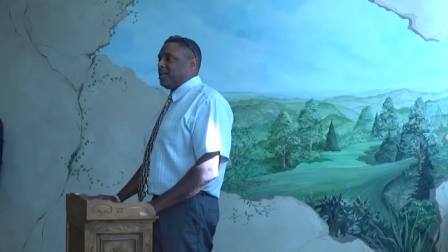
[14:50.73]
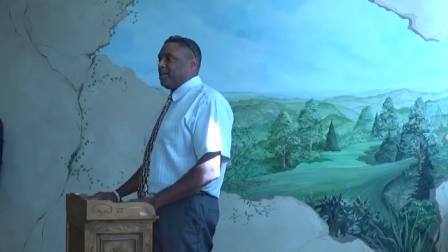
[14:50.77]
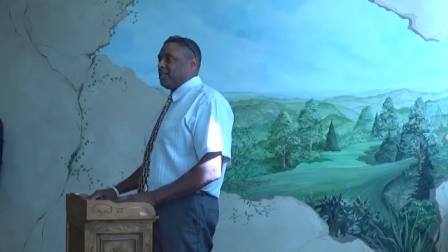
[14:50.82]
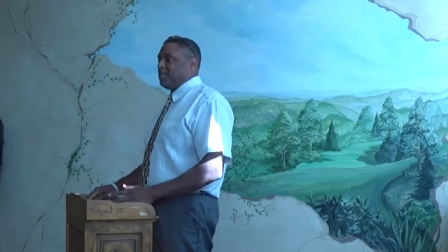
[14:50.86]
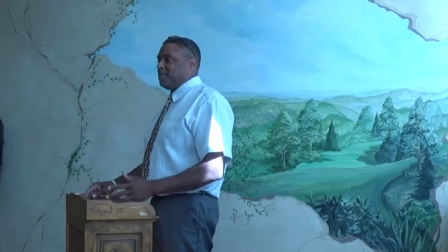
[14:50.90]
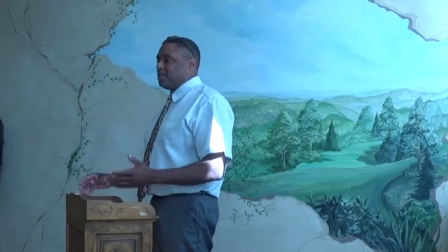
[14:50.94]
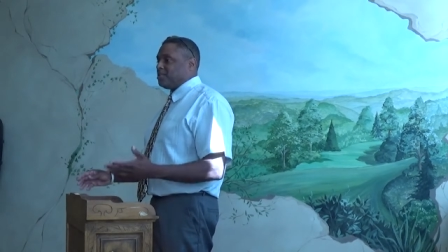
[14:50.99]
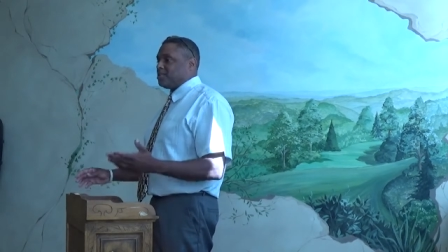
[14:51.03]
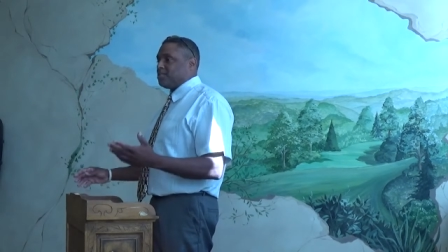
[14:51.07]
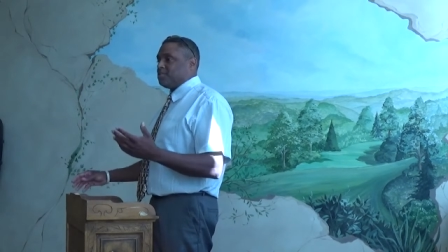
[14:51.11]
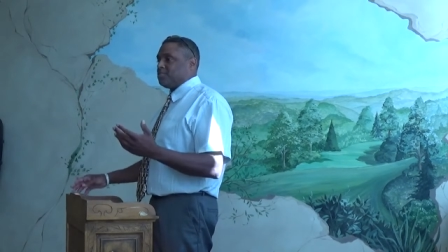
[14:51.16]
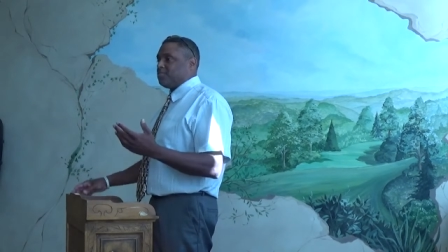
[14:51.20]
and
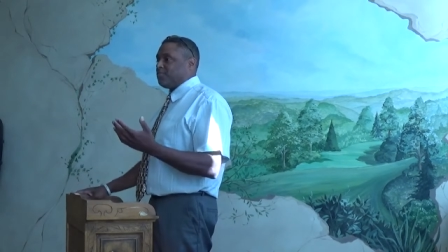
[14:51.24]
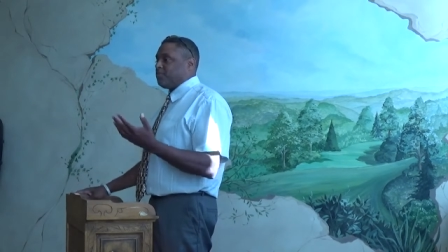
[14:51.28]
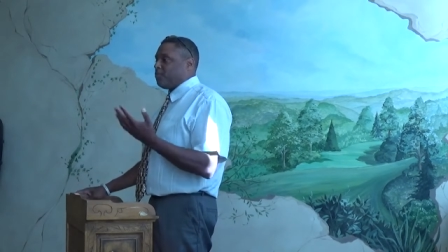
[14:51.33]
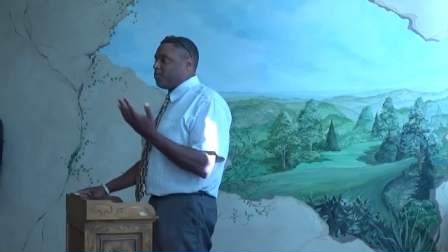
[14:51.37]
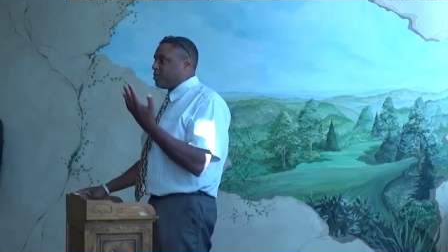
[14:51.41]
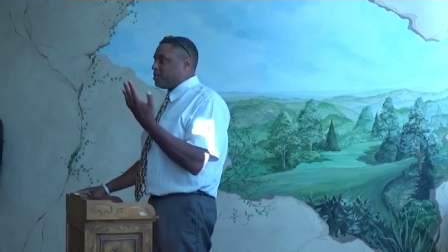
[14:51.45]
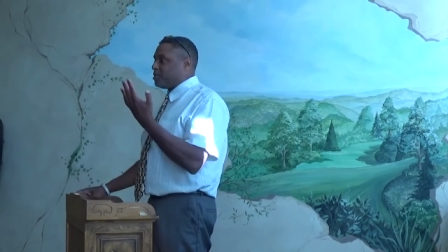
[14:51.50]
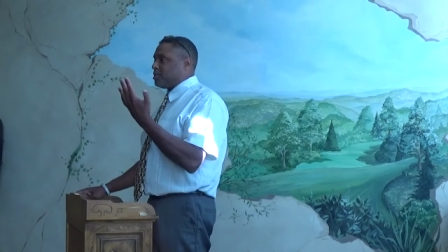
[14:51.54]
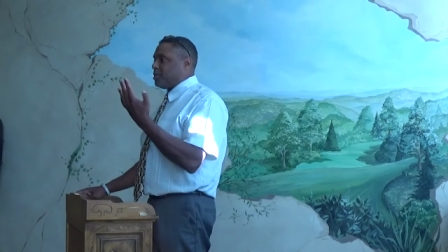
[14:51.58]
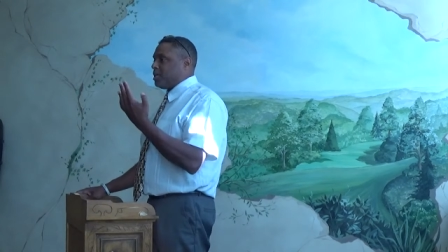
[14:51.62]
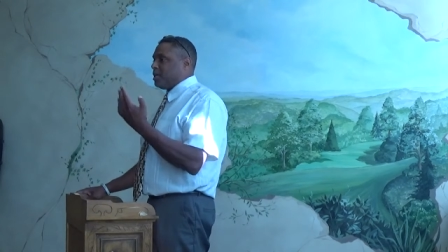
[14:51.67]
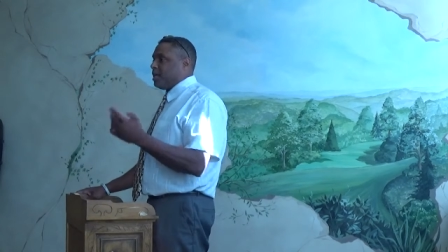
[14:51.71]
this is the
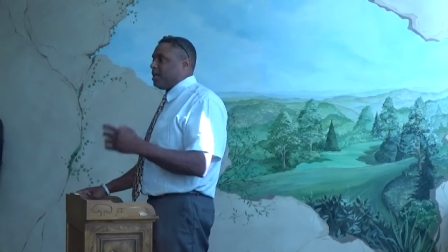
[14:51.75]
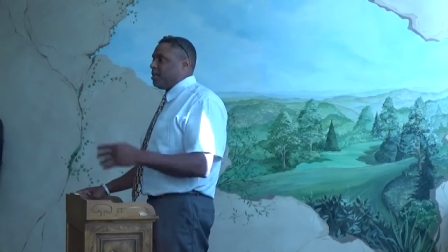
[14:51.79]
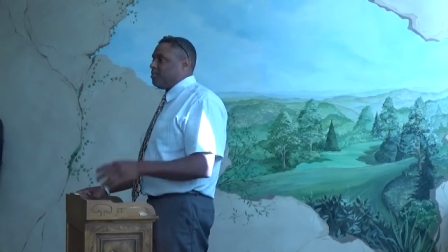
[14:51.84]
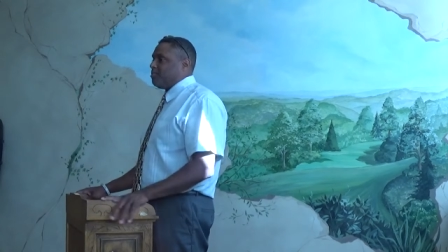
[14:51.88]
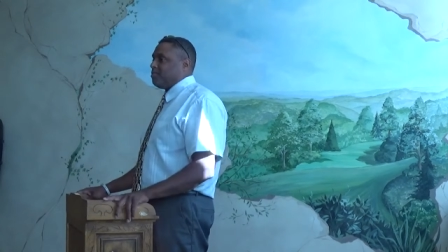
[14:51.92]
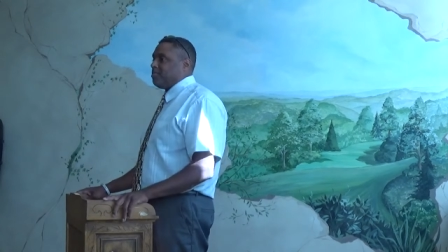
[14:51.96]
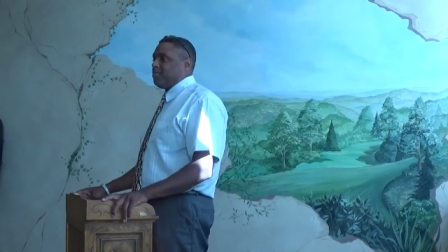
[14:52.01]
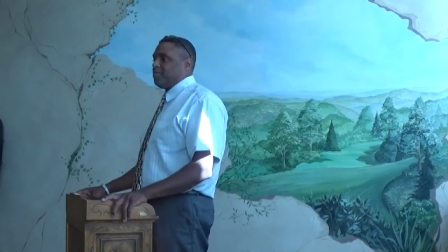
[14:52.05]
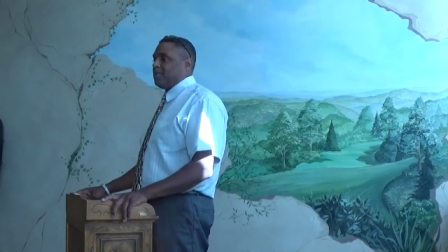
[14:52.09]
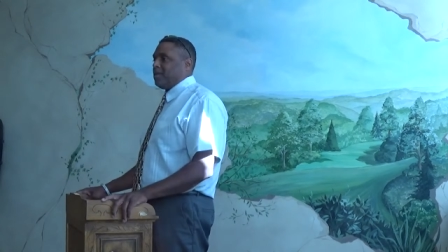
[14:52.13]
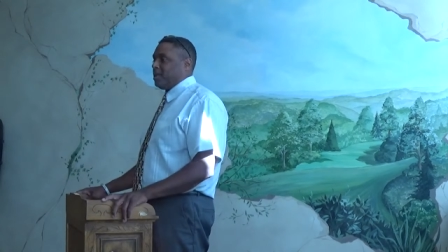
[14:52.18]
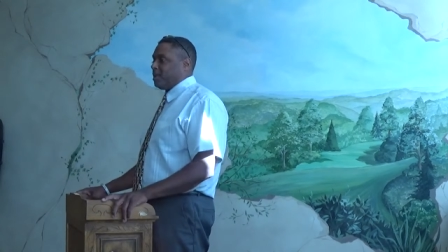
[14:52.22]
fourth time,
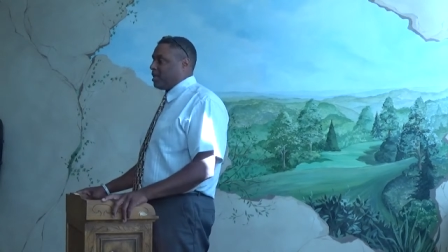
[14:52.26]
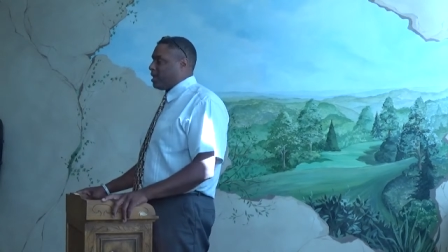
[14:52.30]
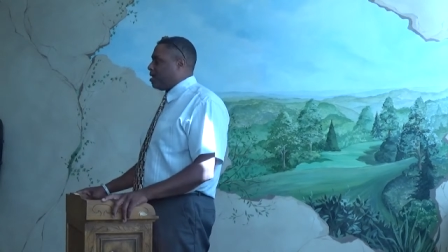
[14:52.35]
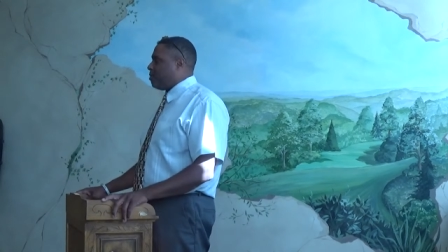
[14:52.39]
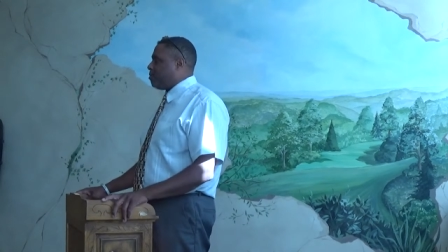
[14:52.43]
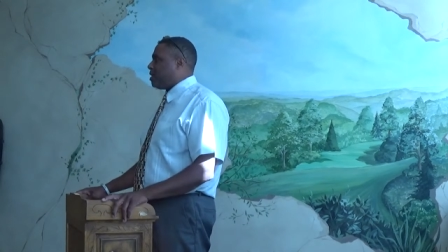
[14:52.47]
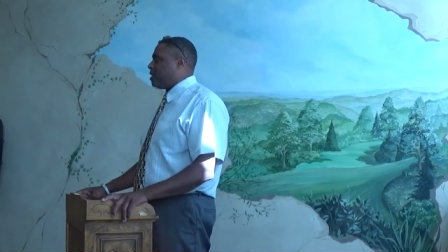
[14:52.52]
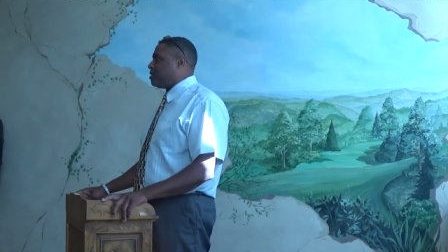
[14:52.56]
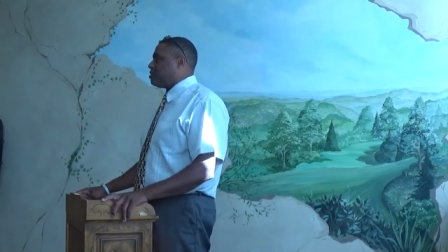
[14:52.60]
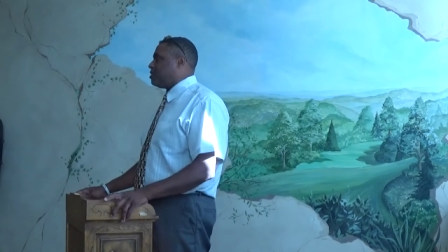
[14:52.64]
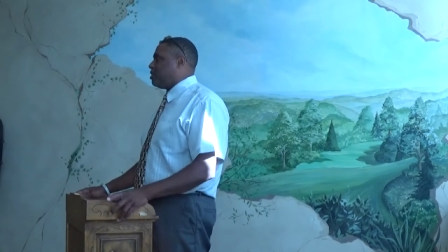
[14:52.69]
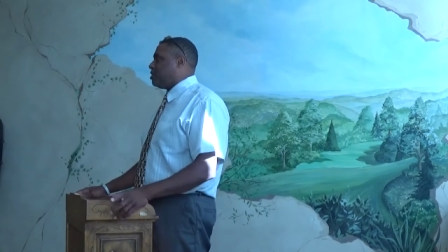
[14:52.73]
and I came
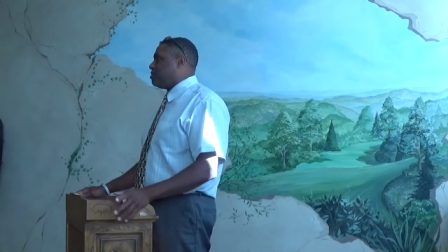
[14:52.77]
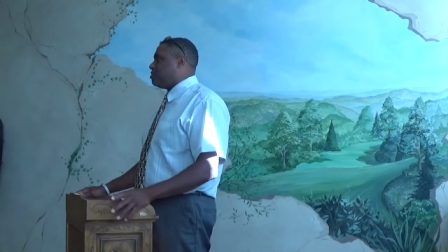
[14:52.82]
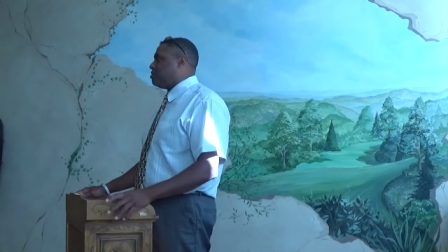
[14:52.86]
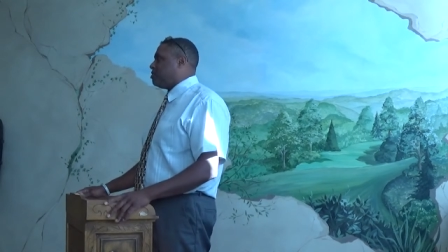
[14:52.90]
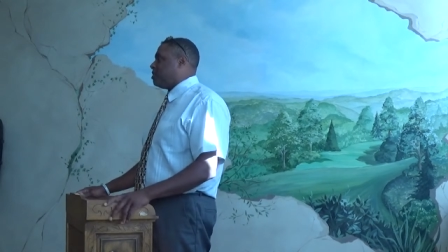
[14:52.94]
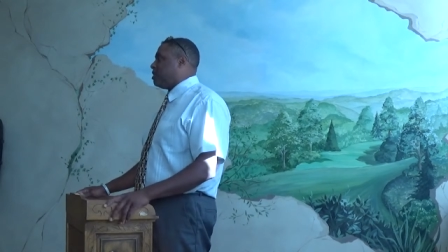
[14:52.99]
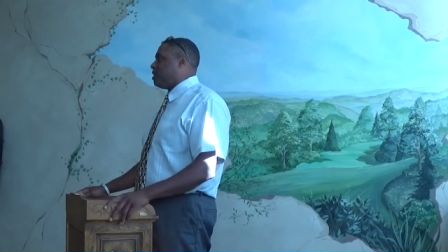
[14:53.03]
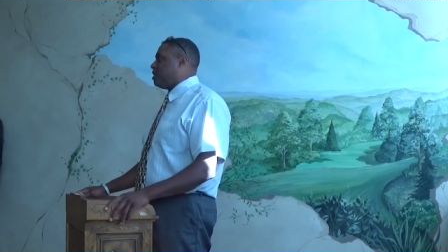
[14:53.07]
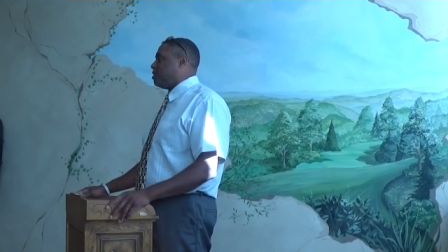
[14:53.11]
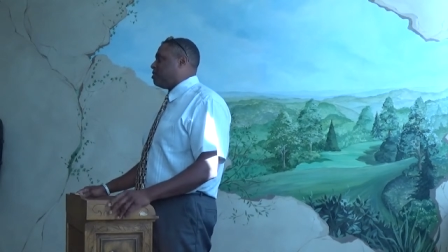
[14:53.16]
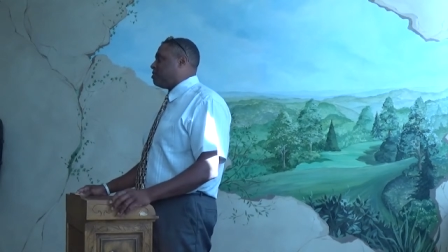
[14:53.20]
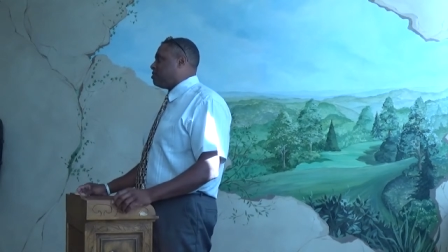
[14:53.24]
back changed
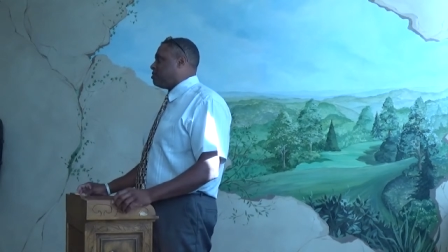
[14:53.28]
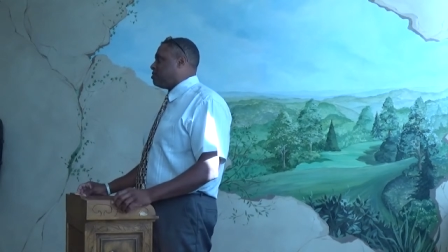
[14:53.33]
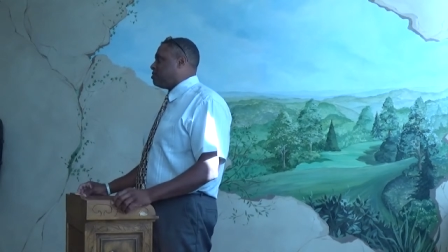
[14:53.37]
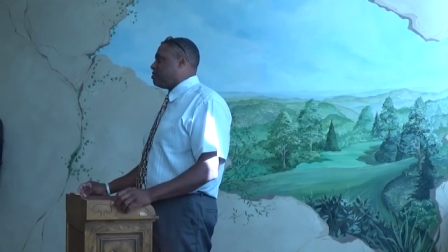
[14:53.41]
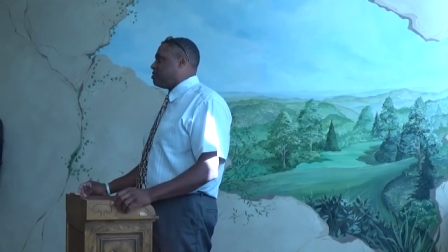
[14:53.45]
again.